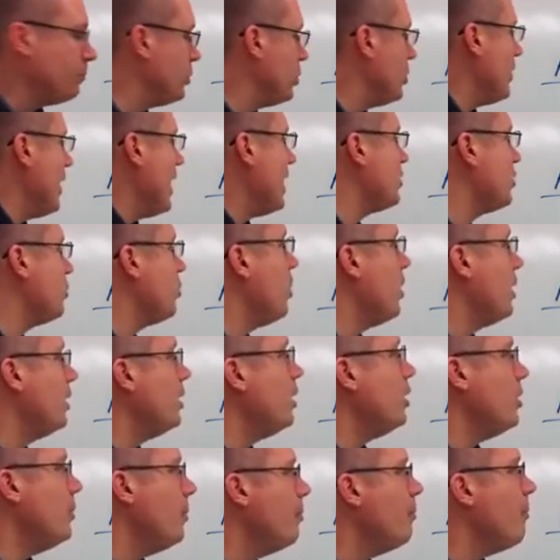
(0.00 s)
So that's
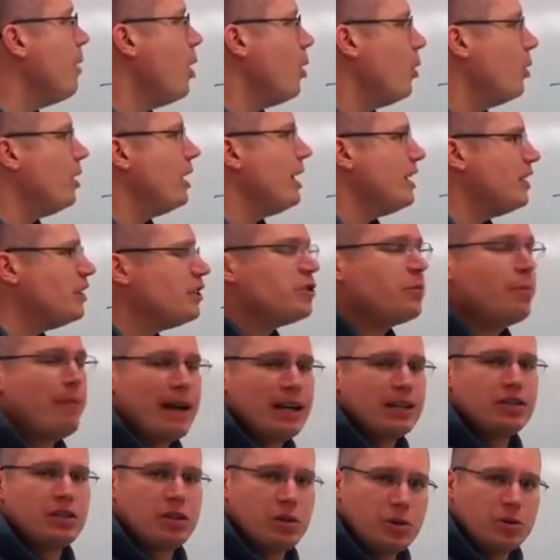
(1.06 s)
what mode is
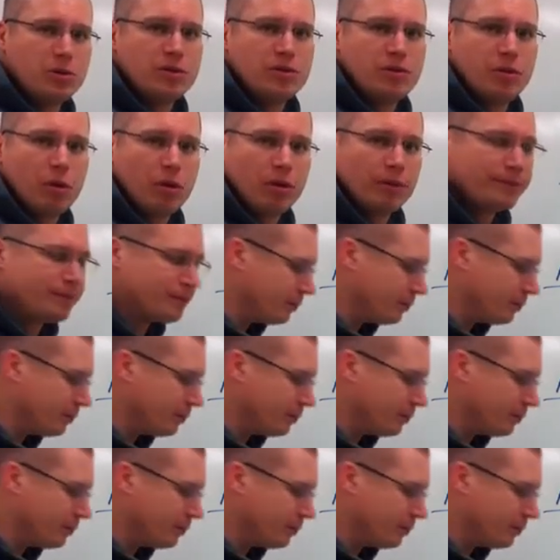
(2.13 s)
best used for.